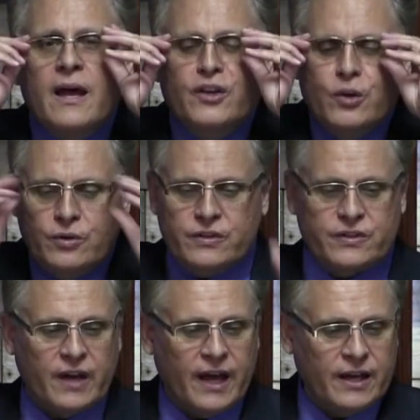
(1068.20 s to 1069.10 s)
and you
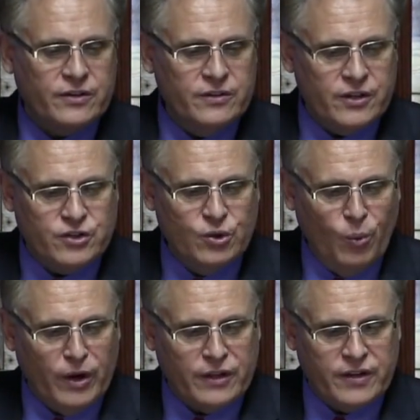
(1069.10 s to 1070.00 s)
decide that you
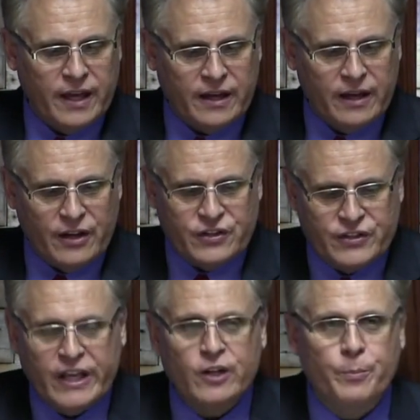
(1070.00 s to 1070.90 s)
want to take a
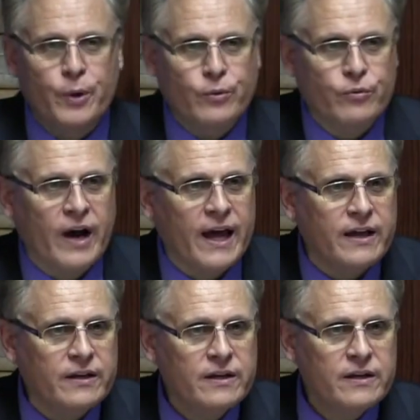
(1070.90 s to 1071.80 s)
sailboat
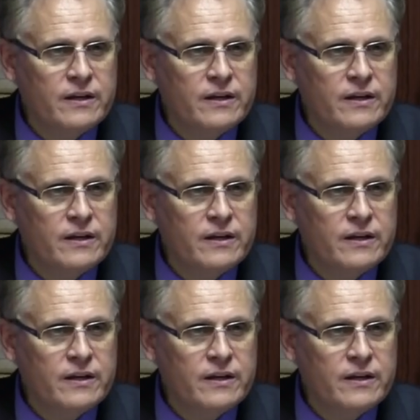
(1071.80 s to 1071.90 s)
ride,